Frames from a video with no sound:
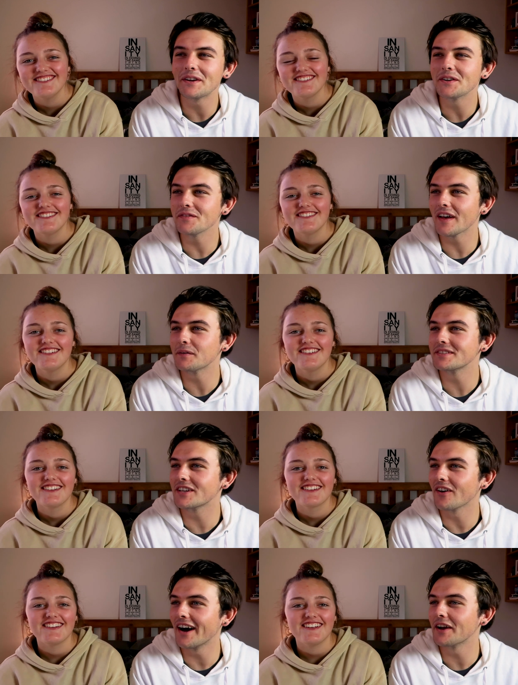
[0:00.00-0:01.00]
Speaker 1: I wonder if that was
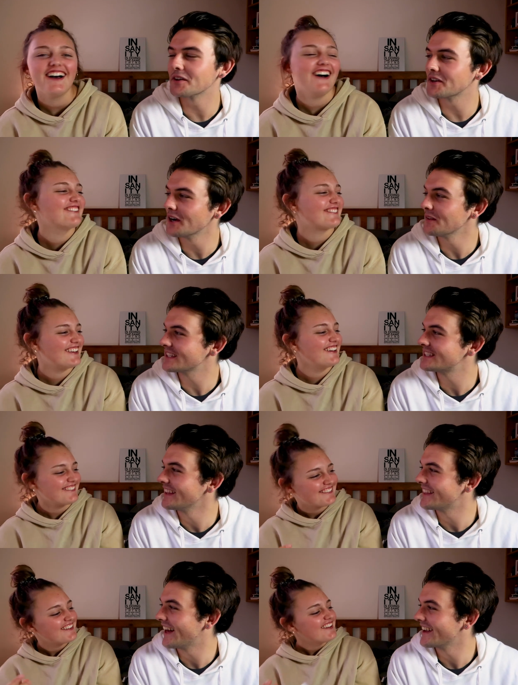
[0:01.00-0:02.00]
a guy or a girl that
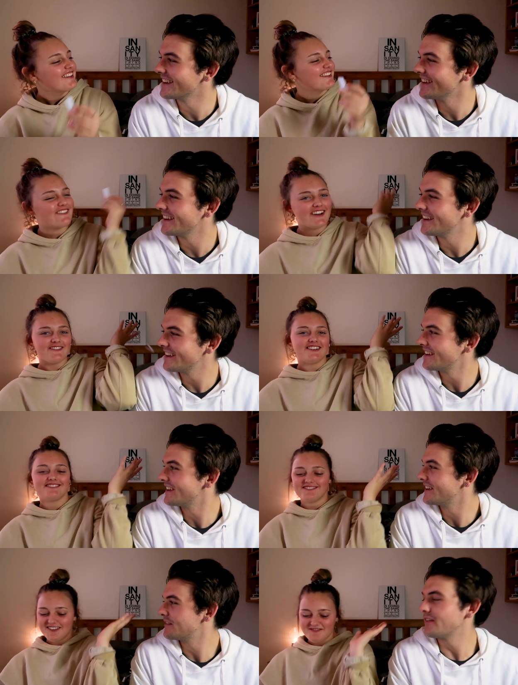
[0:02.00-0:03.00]
sent that.
Speaker 2: That might
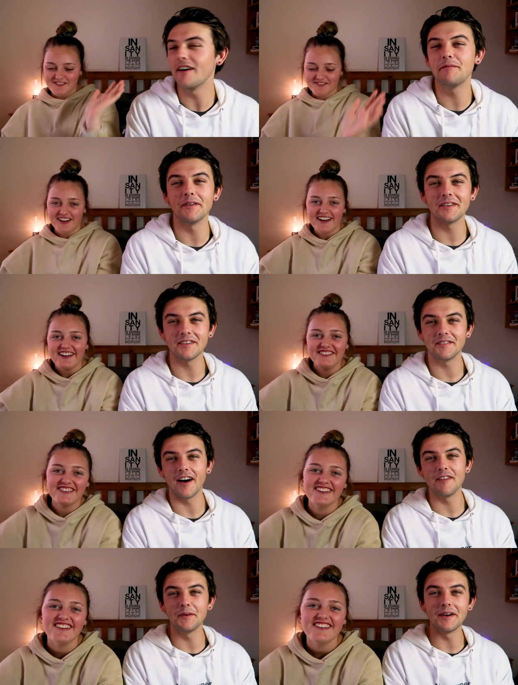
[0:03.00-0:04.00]
be number five.
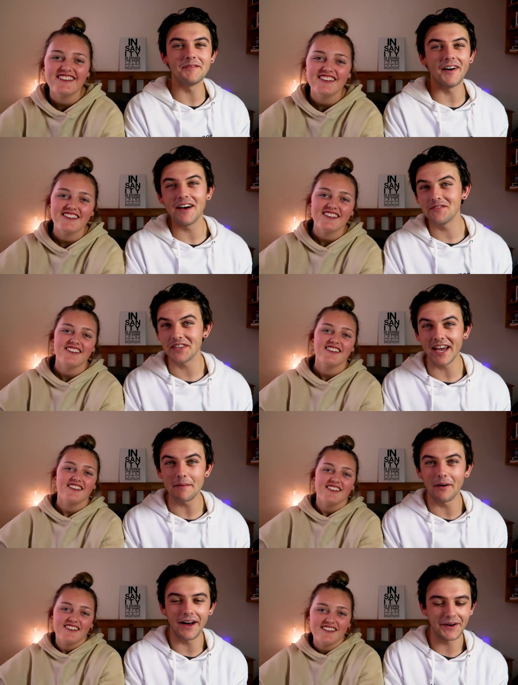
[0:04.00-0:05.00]
Speaker 1: point five for the
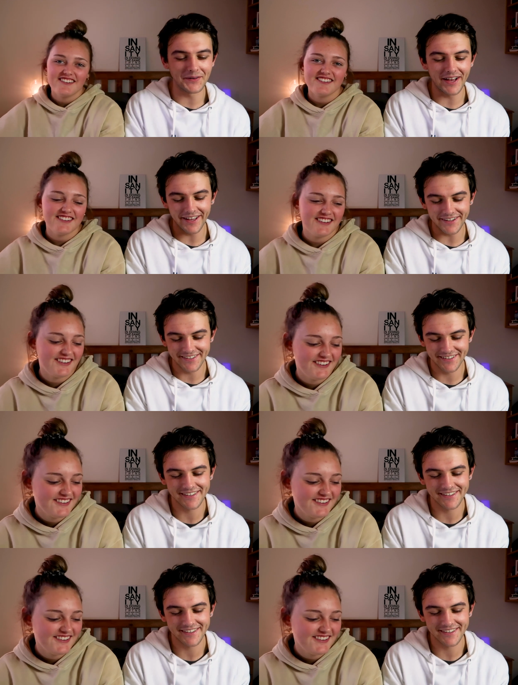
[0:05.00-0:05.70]
gay pile. Hey.